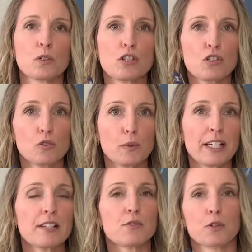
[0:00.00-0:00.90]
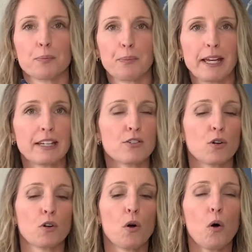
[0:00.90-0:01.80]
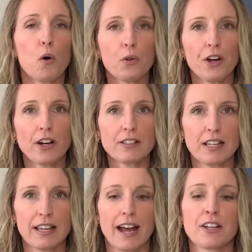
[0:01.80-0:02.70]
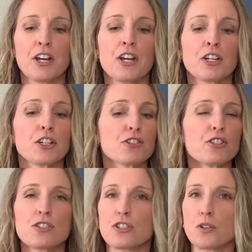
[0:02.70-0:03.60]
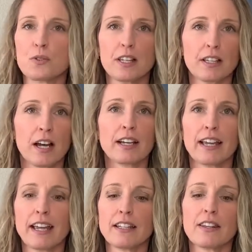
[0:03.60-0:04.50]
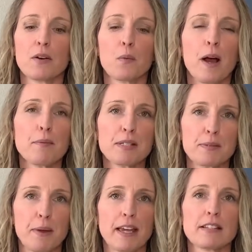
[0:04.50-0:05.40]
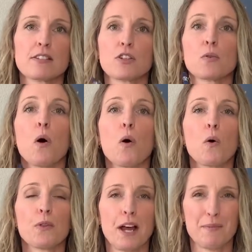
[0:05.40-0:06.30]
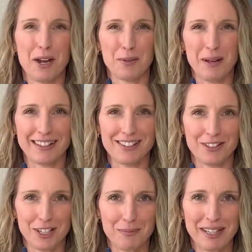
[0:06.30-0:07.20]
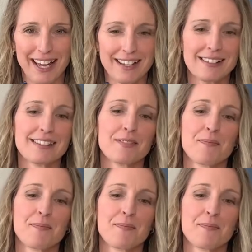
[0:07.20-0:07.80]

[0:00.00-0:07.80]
squeeze or pinch or hold on to that. You're just using, again, the web space to hold that pen or pencil in place.